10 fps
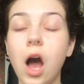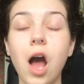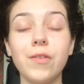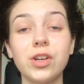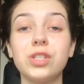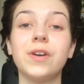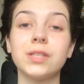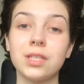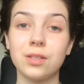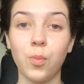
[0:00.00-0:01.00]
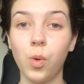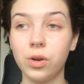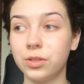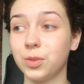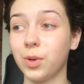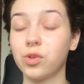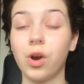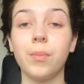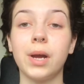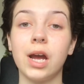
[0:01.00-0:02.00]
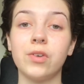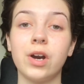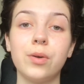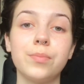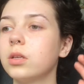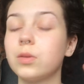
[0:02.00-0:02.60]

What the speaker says: I've actually found that's done wonders whilst growing my hair out.